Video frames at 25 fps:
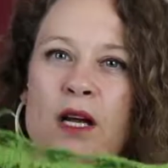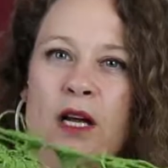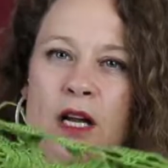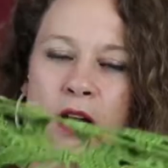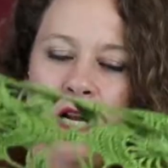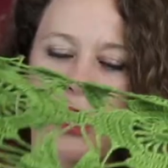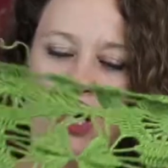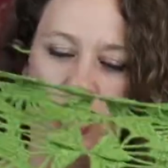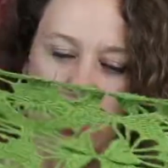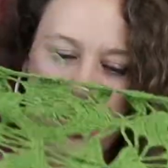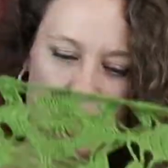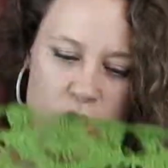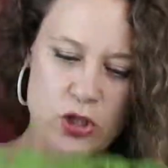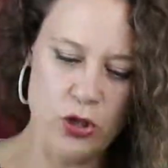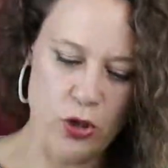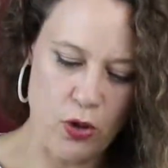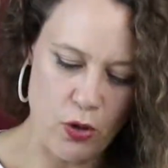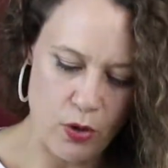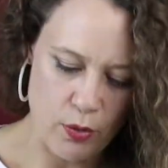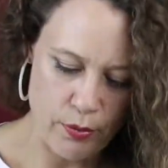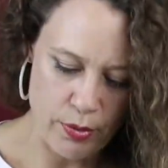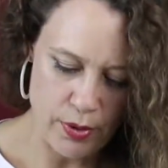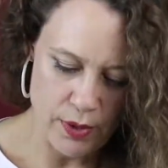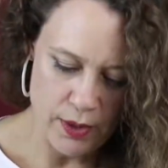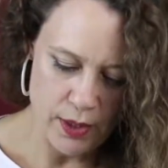large
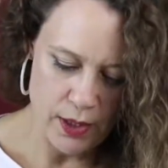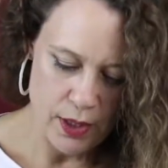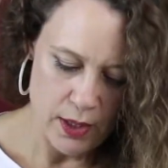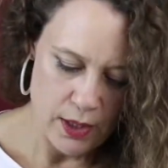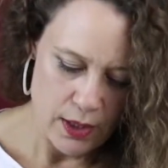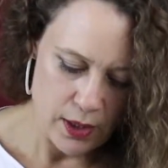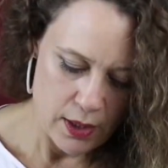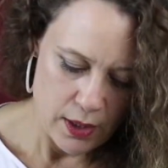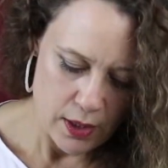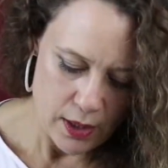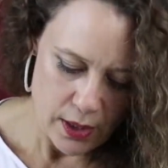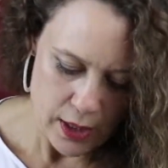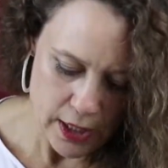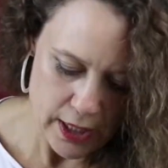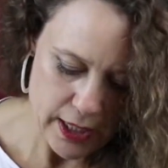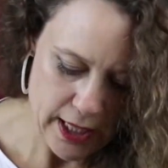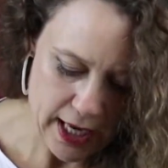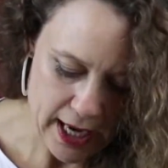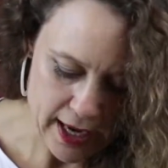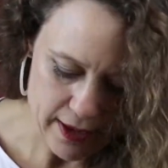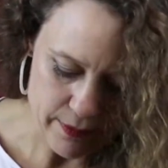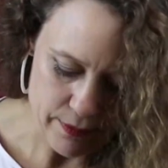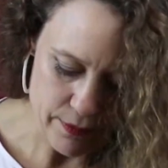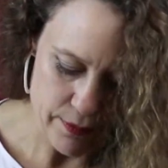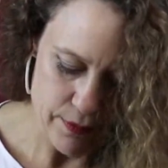top?
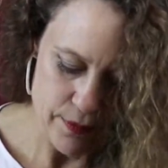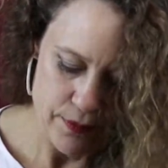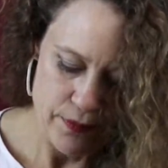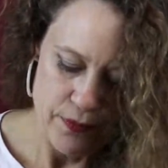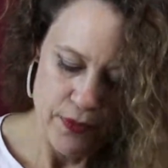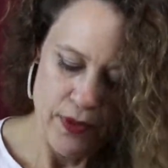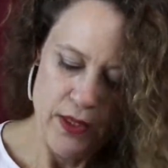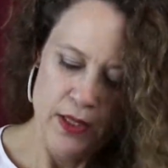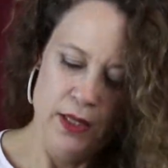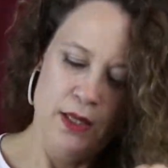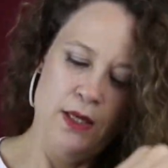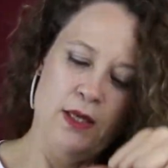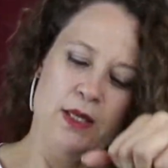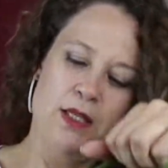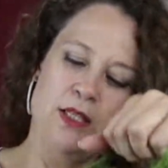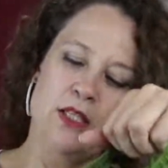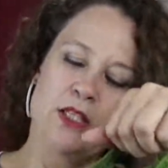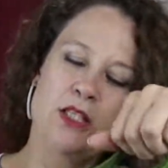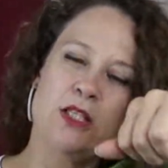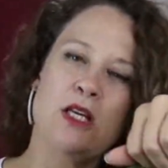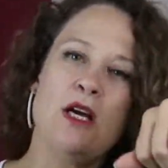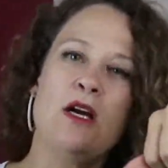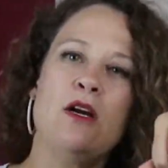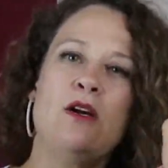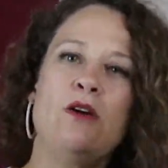Again,
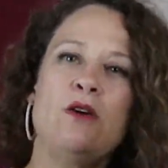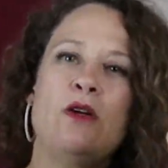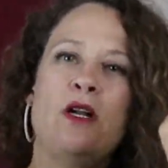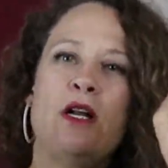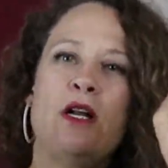so